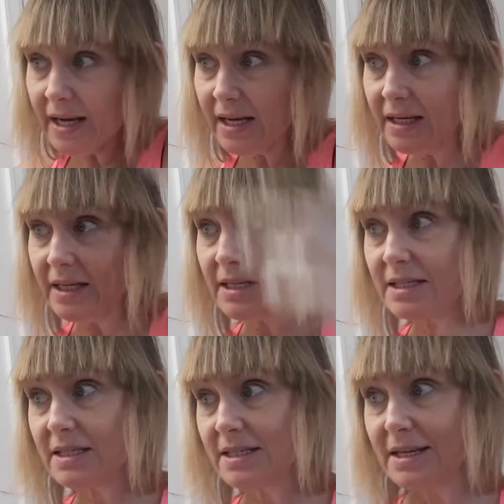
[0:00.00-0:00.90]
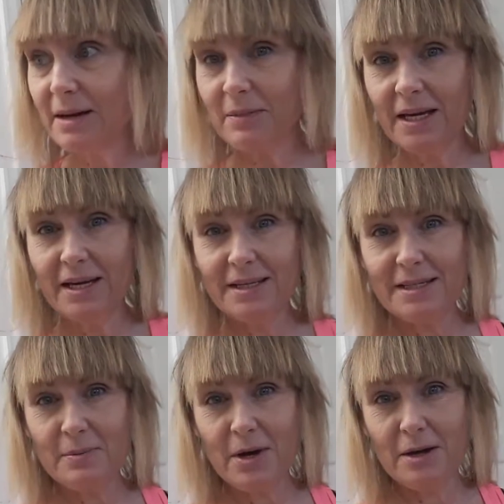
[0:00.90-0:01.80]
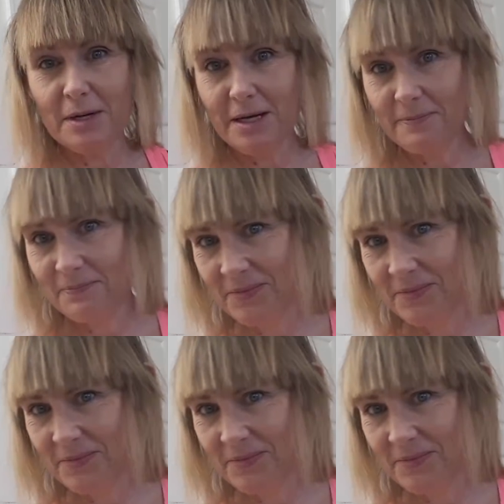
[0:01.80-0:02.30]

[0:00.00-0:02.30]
hennas, see, I'm getting some on me.